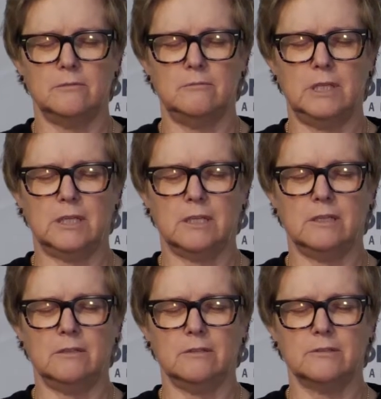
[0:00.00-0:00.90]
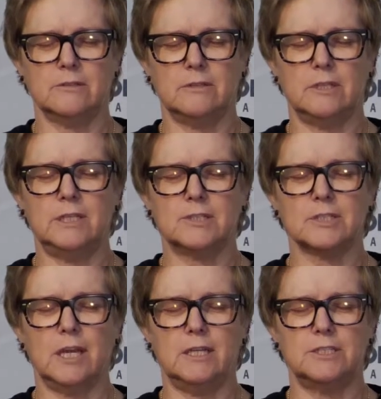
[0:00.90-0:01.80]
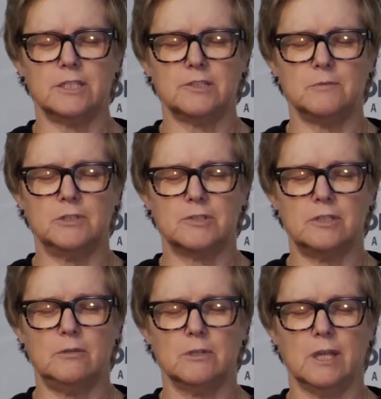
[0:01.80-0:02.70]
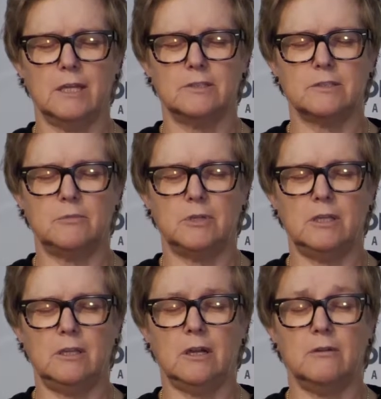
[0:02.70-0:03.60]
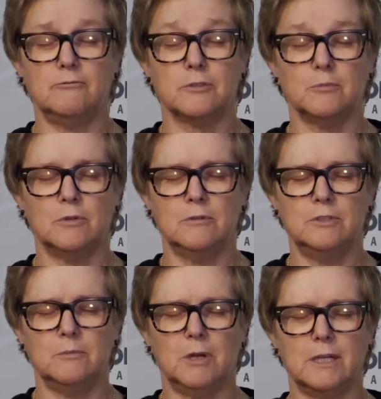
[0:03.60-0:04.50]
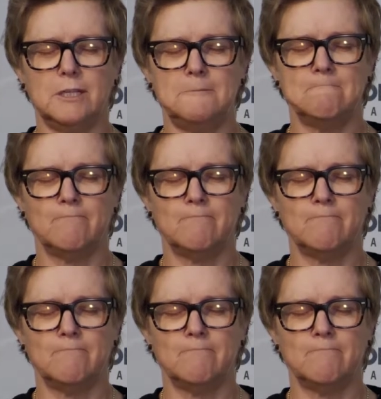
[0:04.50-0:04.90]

making any slight adjustments that you would like to be comfortable in your body.